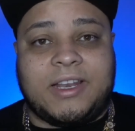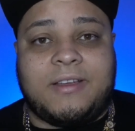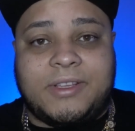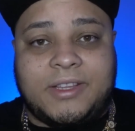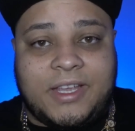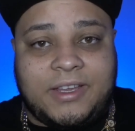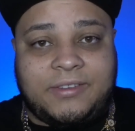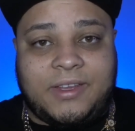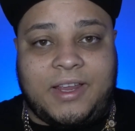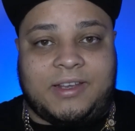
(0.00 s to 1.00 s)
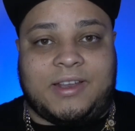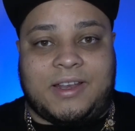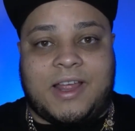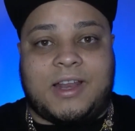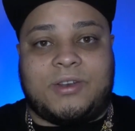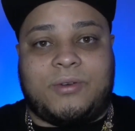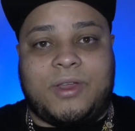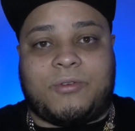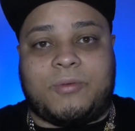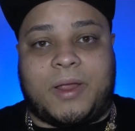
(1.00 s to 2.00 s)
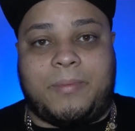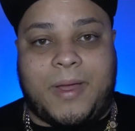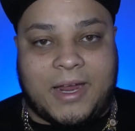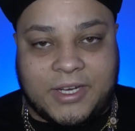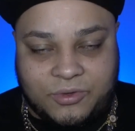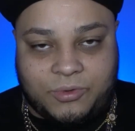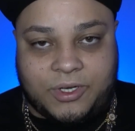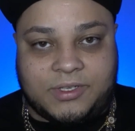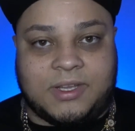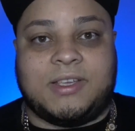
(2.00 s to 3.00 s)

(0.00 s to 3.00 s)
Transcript: 11 days and not knowing where my package was.